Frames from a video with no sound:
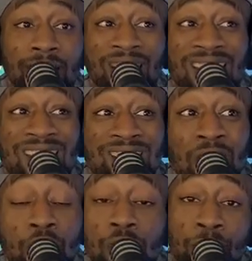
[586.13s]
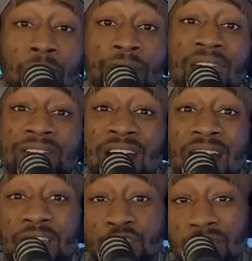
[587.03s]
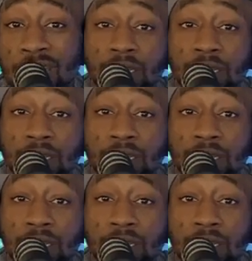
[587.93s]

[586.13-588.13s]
And you'd probably have a high chance